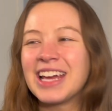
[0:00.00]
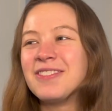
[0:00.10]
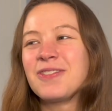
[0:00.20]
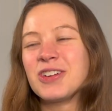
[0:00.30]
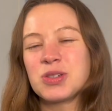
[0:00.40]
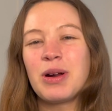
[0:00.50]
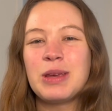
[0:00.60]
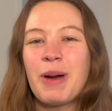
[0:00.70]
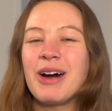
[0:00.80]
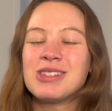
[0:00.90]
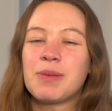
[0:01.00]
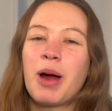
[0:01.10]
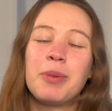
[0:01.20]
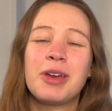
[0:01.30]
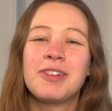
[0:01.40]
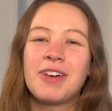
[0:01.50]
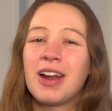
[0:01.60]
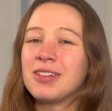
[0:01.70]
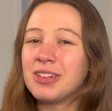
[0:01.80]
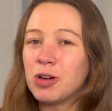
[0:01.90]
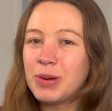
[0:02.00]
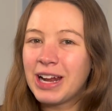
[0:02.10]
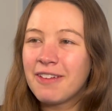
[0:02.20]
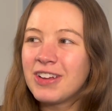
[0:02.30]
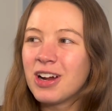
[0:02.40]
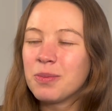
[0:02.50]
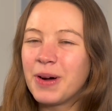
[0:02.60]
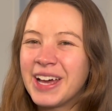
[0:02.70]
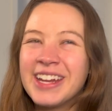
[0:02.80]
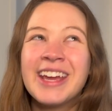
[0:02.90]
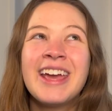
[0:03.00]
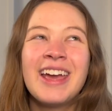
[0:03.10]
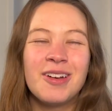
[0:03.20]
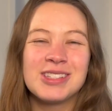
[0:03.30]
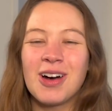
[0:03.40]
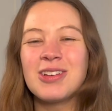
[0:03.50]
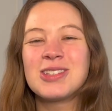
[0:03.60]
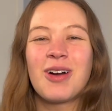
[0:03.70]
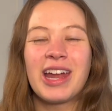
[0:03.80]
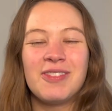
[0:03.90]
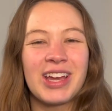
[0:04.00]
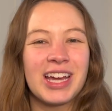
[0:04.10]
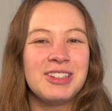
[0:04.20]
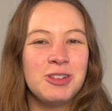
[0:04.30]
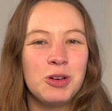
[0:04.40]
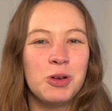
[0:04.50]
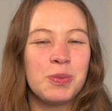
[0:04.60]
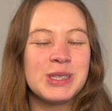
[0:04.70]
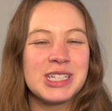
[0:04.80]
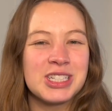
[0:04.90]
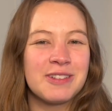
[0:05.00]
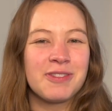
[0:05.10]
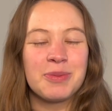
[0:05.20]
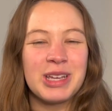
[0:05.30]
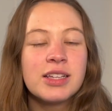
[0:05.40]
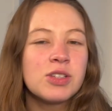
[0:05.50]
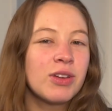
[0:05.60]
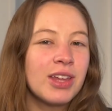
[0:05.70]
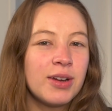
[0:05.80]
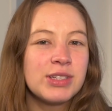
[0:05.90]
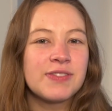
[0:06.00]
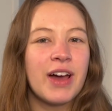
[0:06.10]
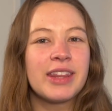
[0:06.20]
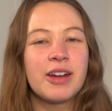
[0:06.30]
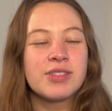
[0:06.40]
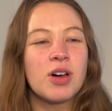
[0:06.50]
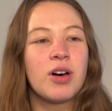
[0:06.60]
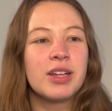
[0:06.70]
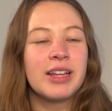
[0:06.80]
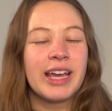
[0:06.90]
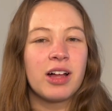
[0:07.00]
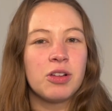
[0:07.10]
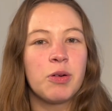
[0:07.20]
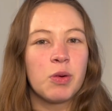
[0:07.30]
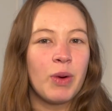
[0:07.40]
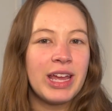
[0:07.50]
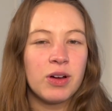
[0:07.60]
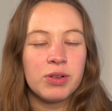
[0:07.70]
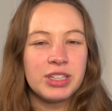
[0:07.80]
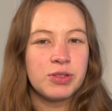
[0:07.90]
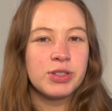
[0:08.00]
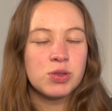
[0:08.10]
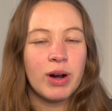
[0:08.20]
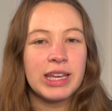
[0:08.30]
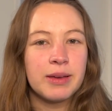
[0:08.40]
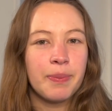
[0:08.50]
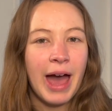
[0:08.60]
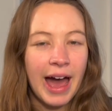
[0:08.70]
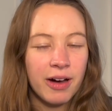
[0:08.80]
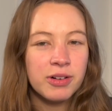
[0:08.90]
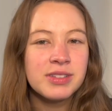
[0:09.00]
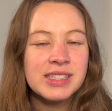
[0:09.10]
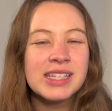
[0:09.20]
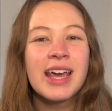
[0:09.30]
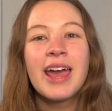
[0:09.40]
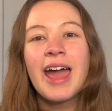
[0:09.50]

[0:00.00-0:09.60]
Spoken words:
And for 20 pounds, I probably could have gone a little bit heavier, but it was also kind of like a new position for me. So I thought it was fine that I was on like a lower weight, only doing 28 pounds.